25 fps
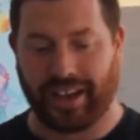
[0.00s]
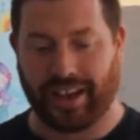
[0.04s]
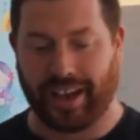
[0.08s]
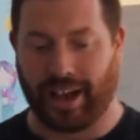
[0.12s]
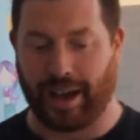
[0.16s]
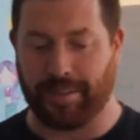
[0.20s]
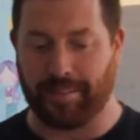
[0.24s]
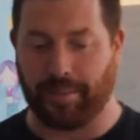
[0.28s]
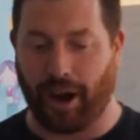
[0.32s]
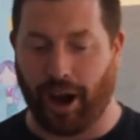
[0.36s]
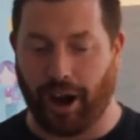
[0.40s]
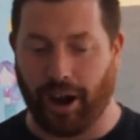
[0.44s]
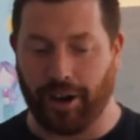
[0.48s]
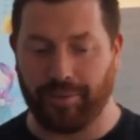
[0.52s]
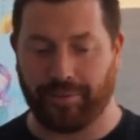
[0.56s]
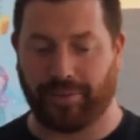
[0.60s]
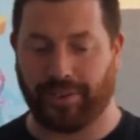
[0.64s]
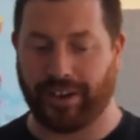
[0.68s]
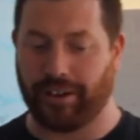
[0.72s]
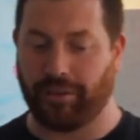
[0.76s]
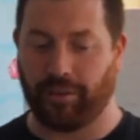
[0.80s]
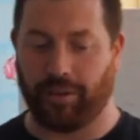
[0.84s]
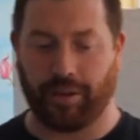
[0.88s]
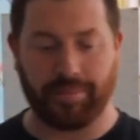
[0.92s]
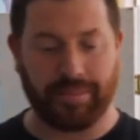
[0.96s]

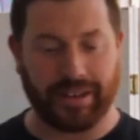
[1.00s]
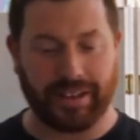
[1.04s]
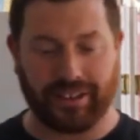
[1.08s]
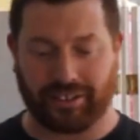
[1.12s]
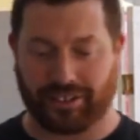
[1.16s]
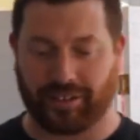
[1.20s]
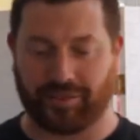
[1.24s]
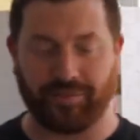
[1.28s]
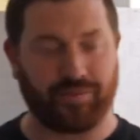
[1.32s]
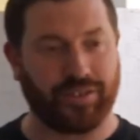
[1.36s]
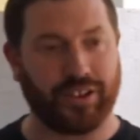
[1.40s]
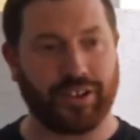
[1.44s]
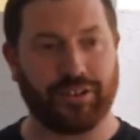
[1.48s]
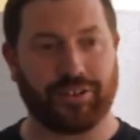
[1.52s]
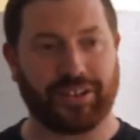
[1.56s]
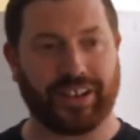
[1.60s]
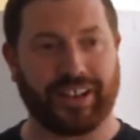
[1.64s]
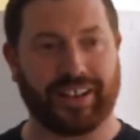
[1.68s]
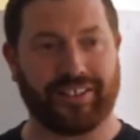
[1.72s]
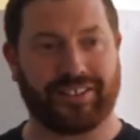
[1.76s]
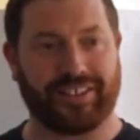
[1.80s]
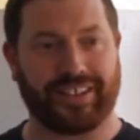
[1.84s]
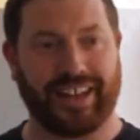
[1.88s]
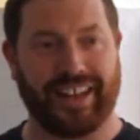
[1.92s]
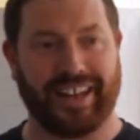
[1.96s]
Hopefully it won't be as confusing
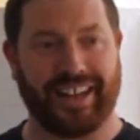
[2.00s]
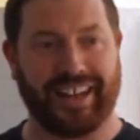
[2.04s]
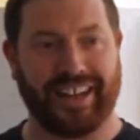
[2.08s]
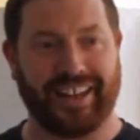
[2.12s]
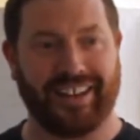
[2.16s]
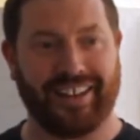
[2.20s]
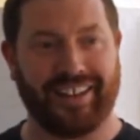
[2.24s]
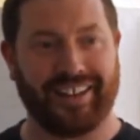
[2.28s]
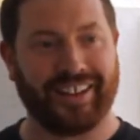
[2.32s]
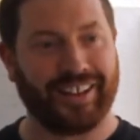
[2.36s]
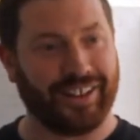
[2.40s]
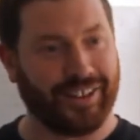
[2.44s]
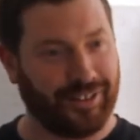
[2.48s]
as Tenet.